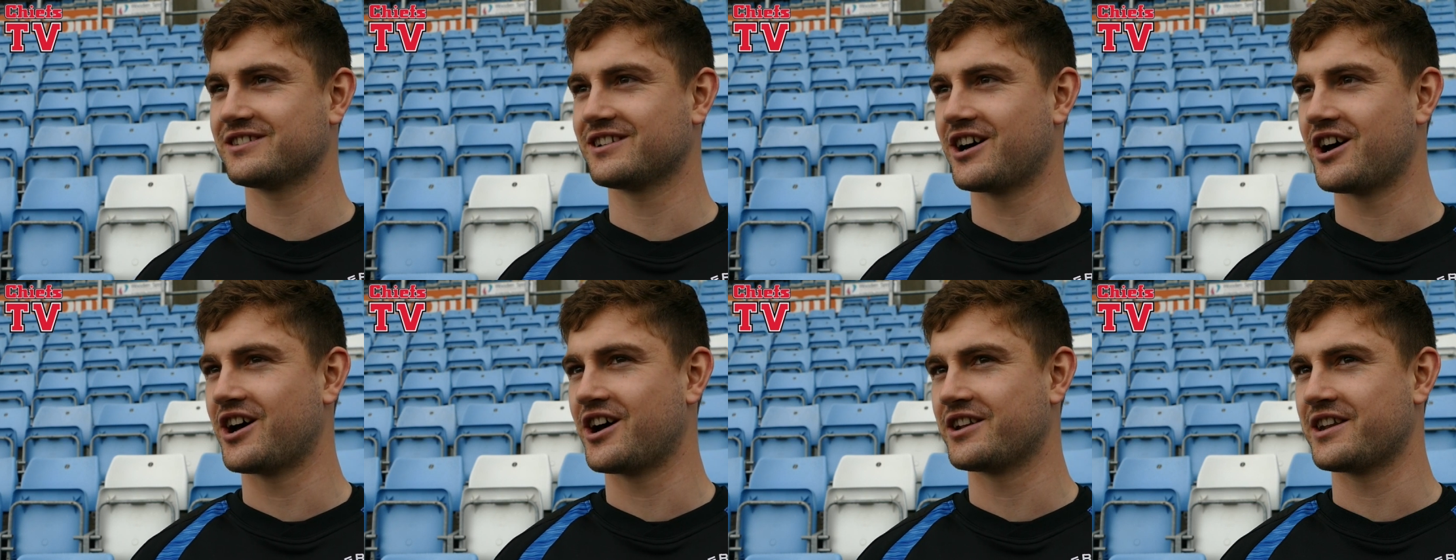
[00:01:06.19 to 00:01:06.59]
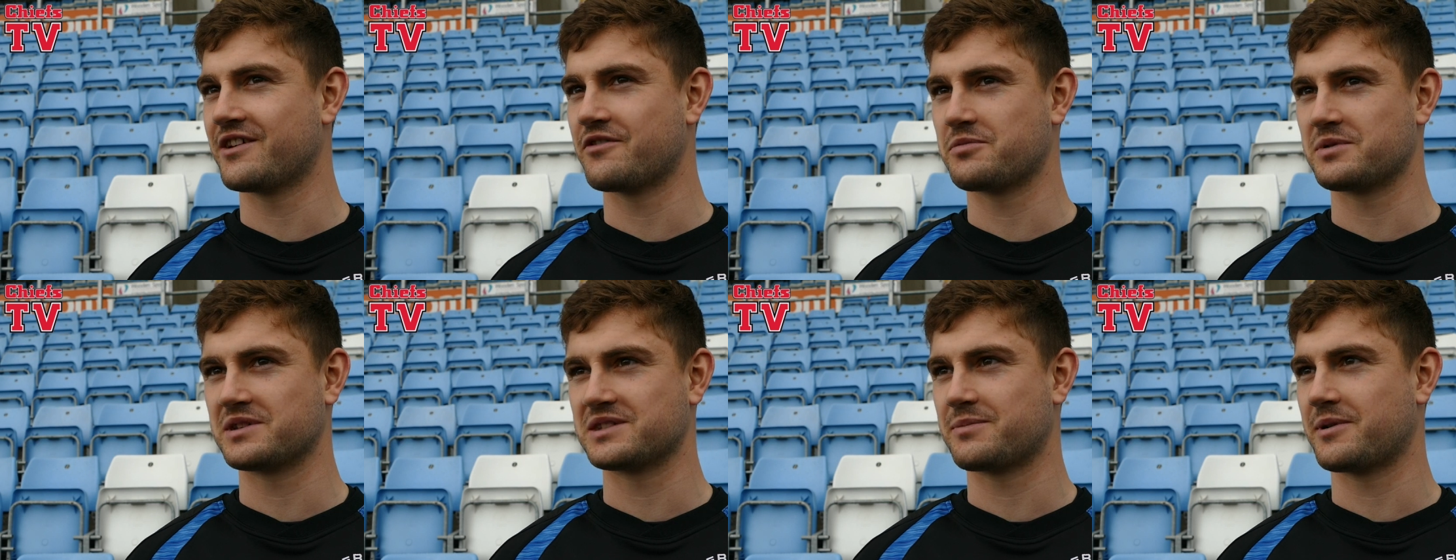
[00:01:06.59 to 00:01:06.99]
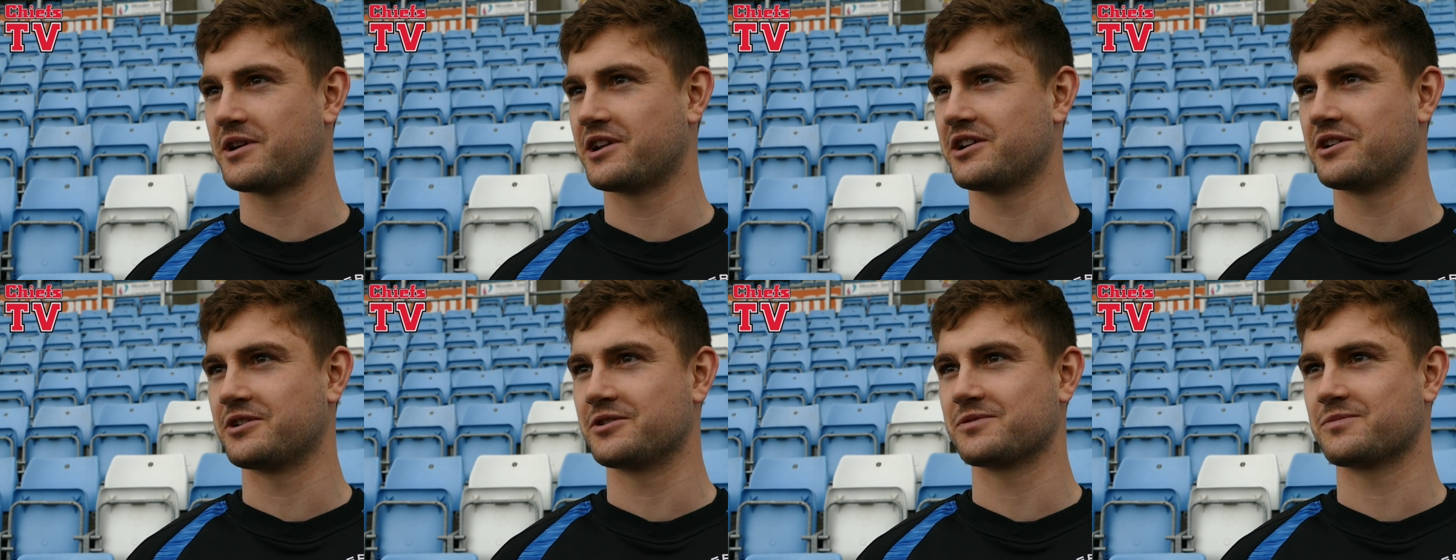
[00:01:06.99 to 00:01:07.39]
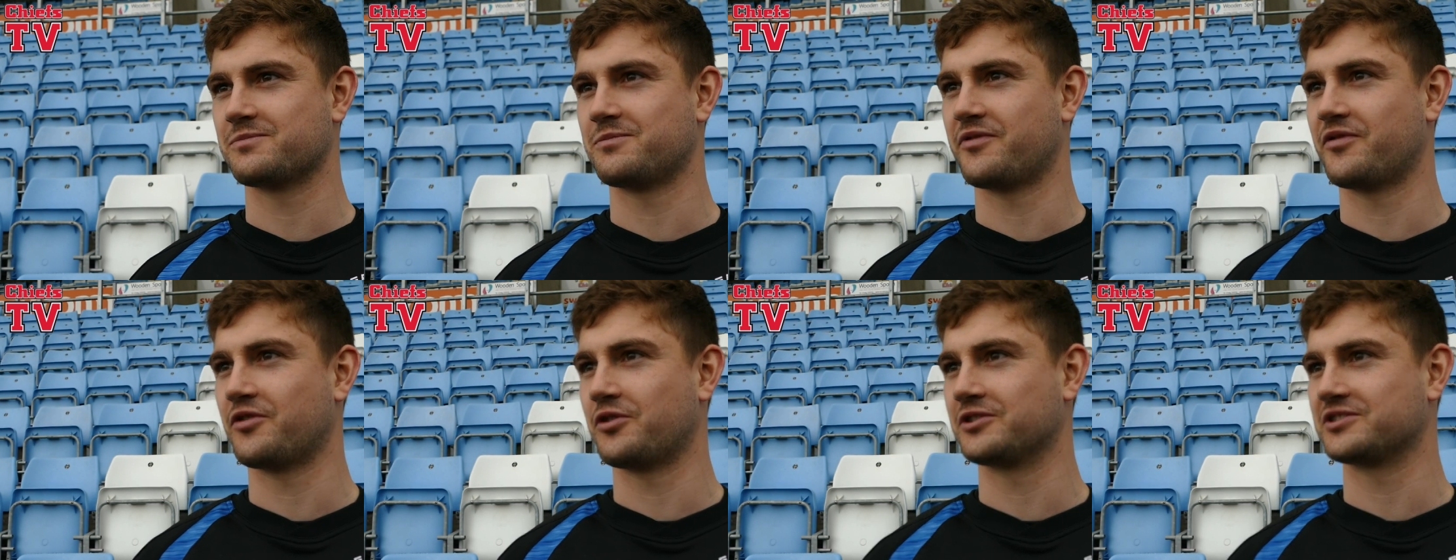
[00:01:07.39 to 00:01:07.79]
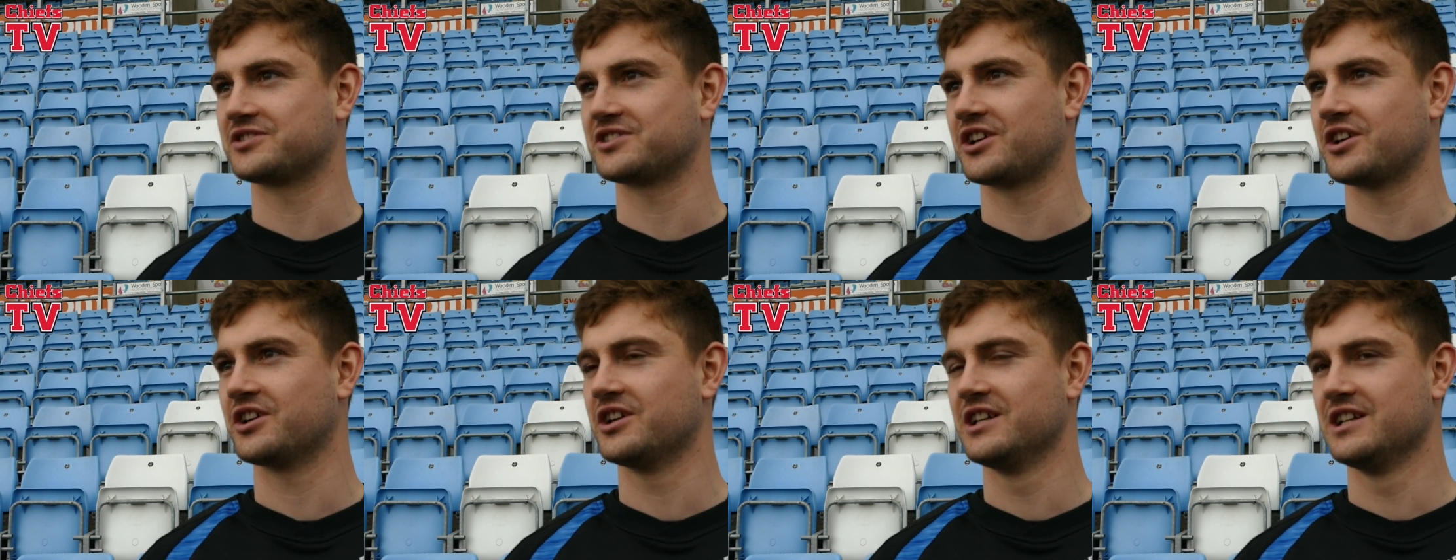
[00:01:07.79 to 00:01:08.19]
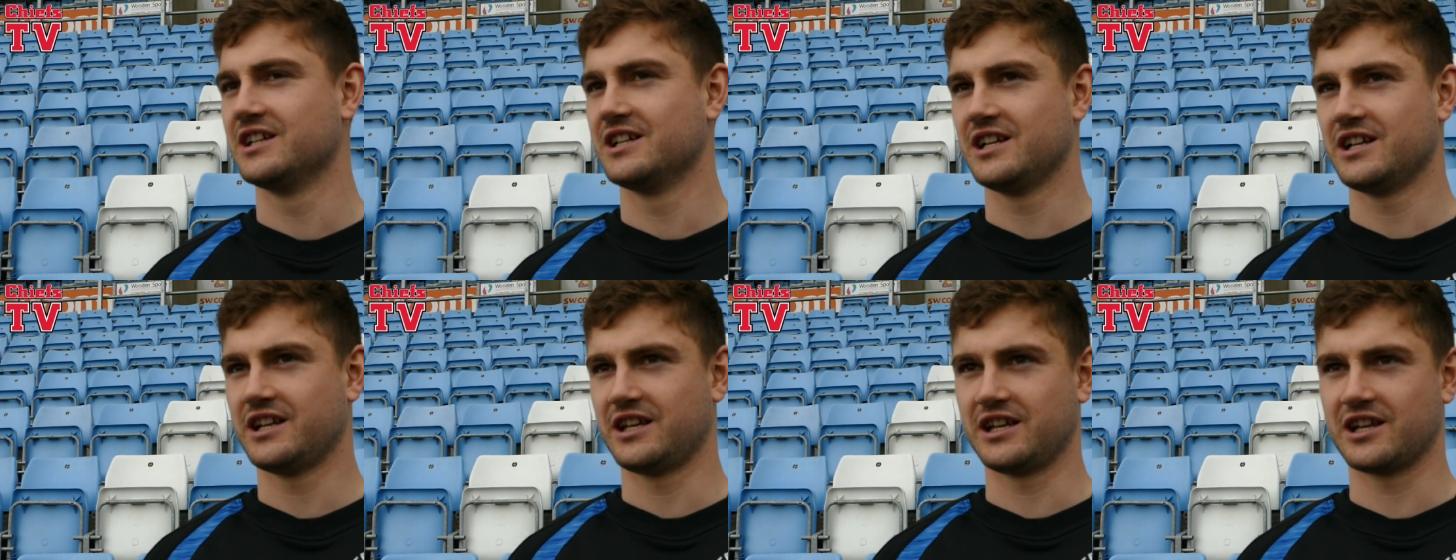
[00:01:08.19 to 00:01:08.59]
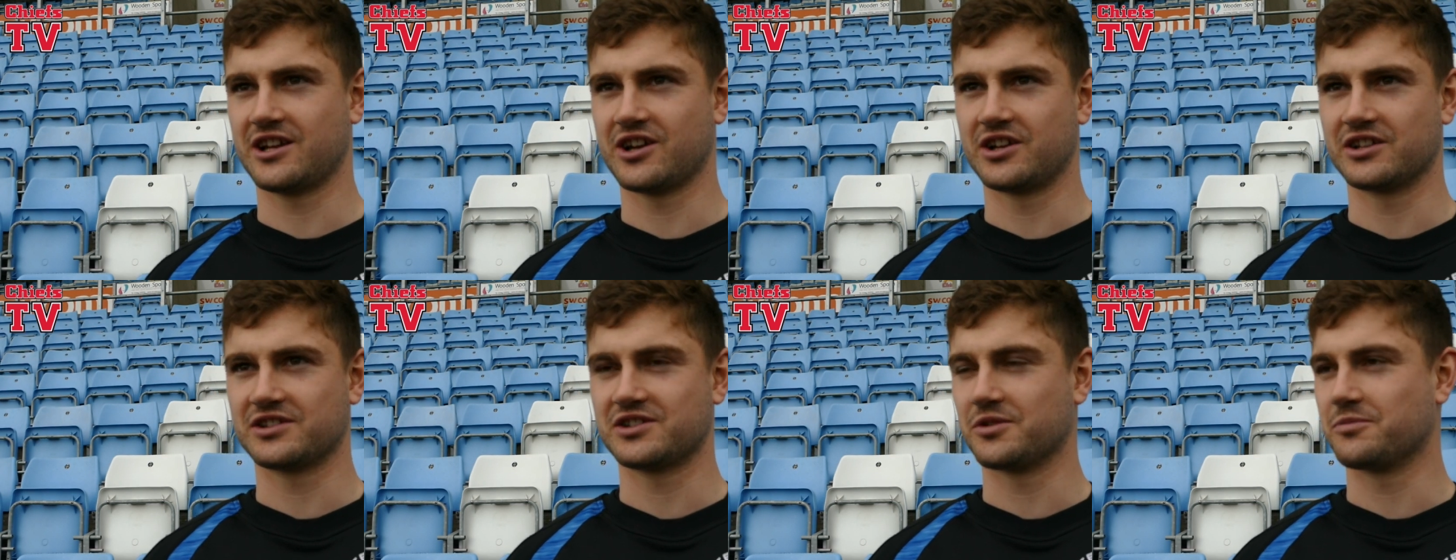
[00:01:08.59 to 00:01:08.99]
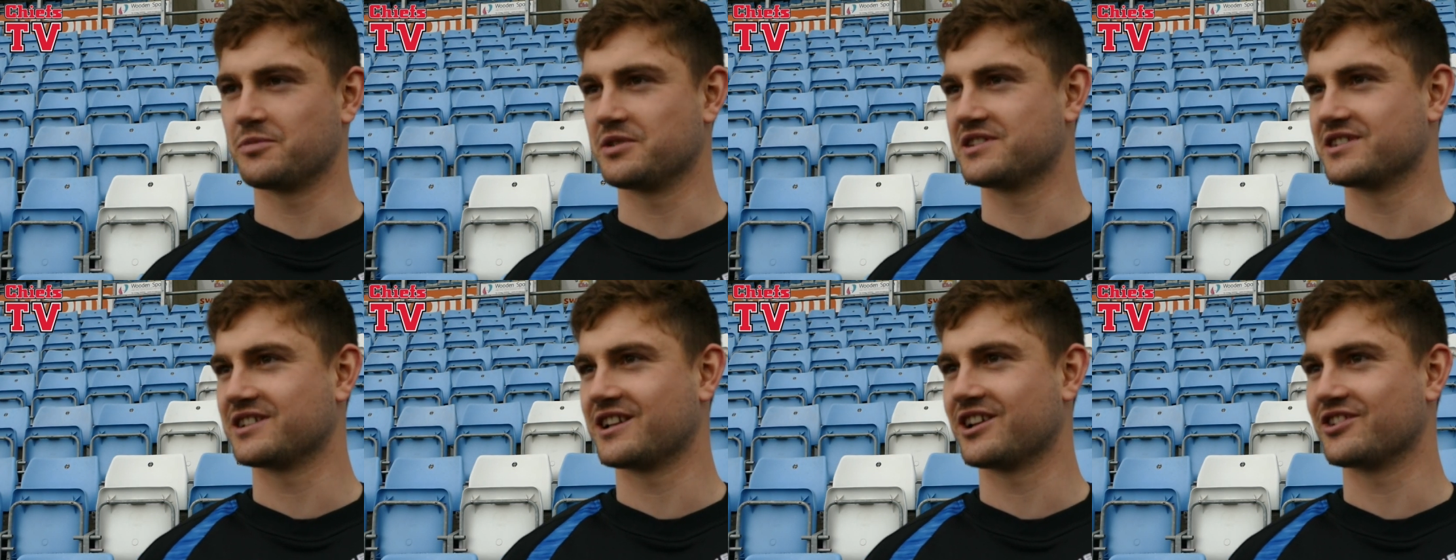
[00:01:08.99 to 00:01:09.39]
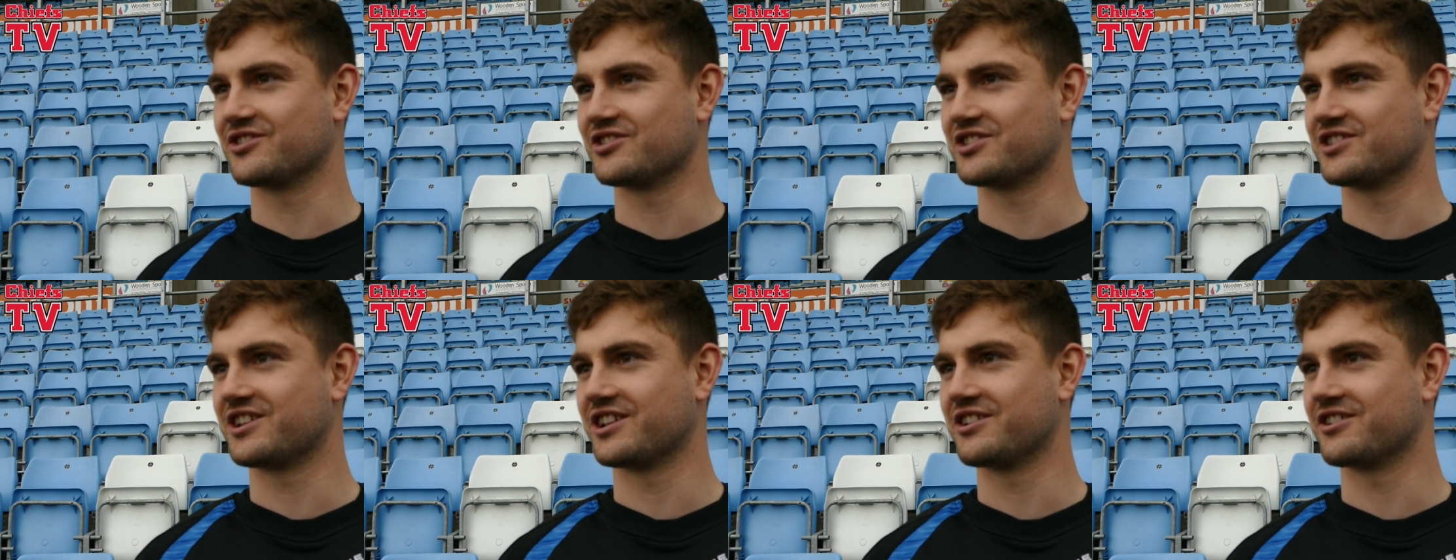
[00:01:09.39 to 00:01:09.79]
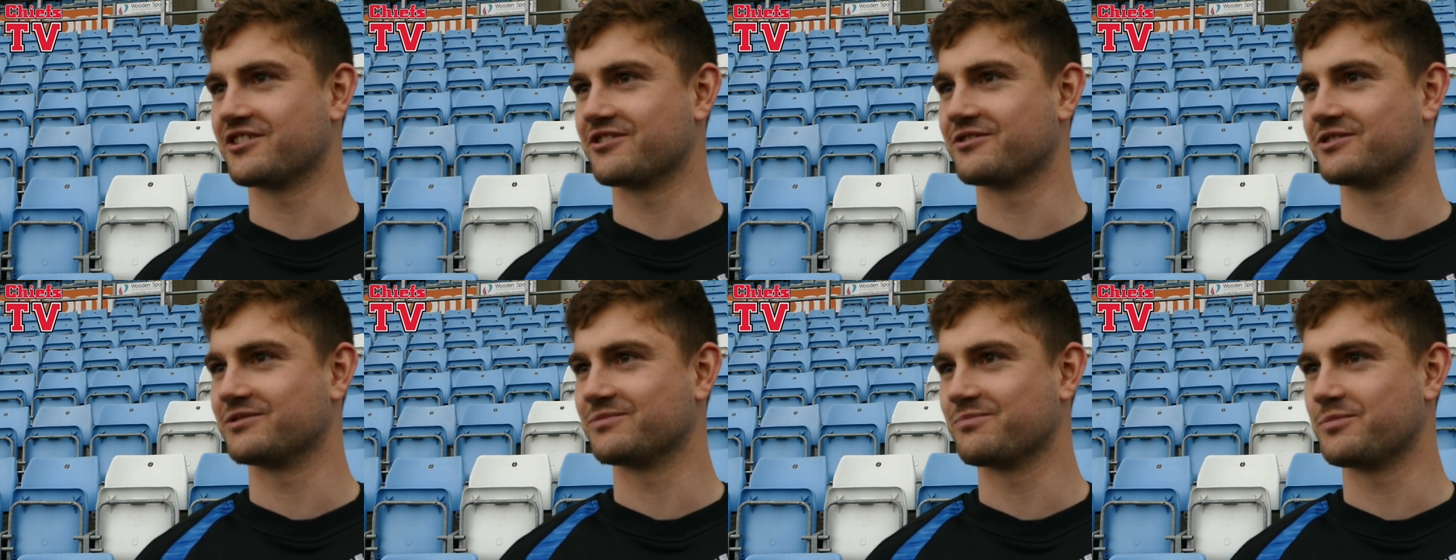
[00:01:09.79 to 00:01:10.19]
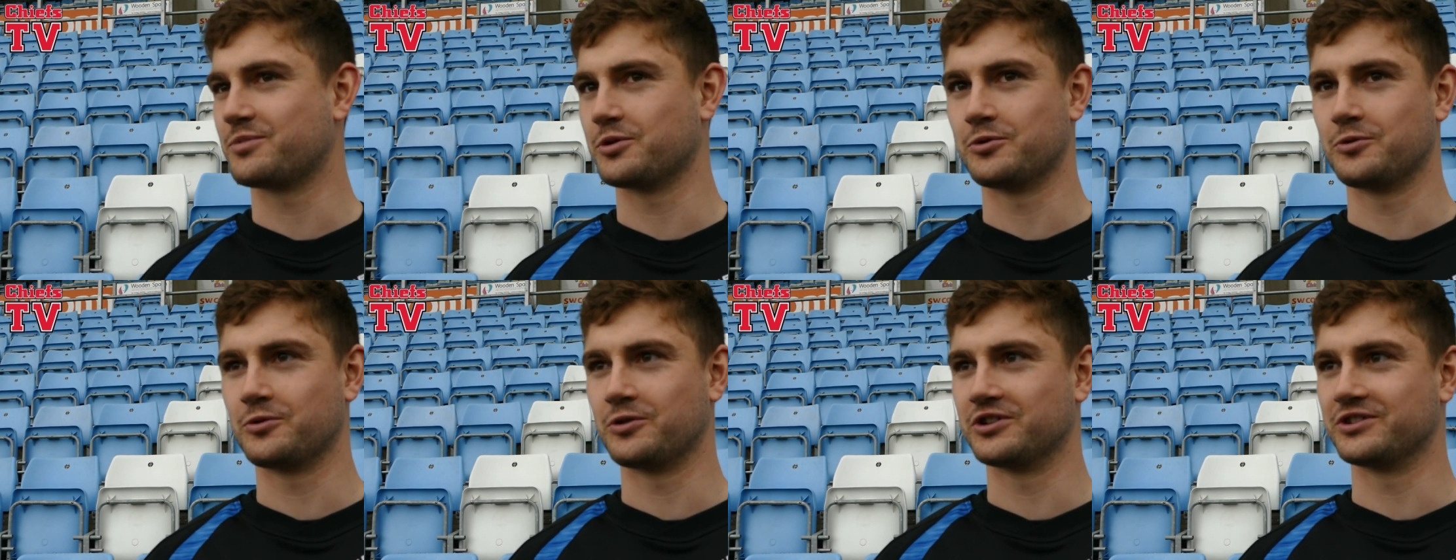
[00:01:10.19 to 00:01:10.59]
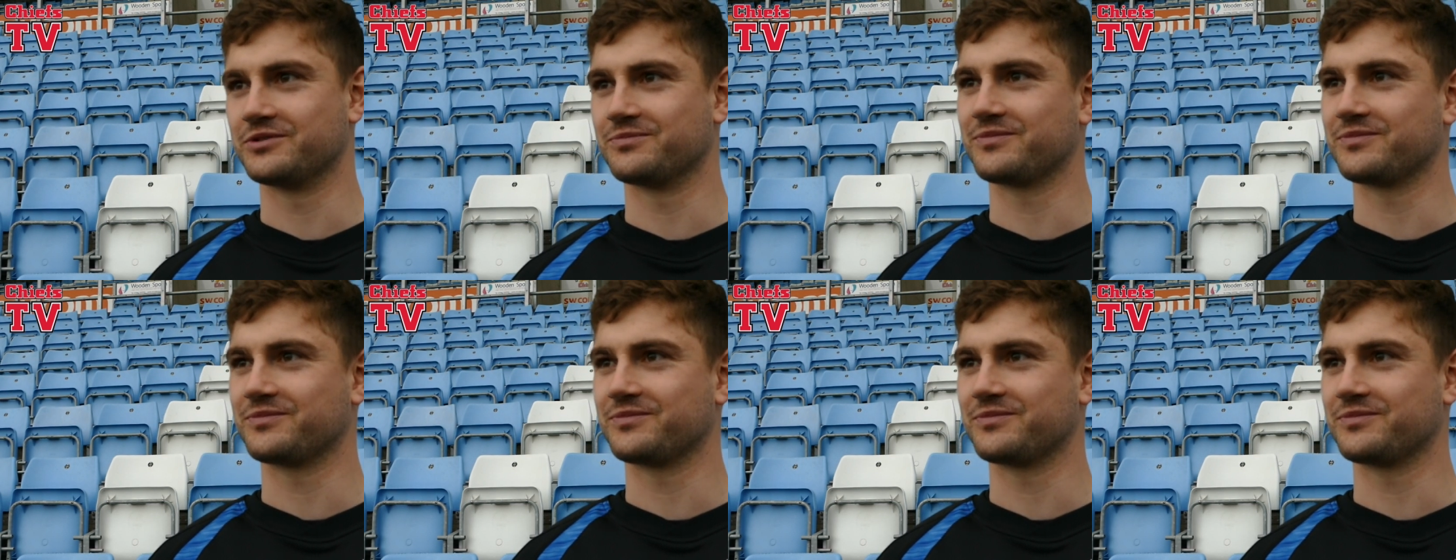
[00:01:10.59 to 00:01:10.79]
Uh, I'd never been to Penny Hill before, so he kind of took me to lunch, dinner, and pool, and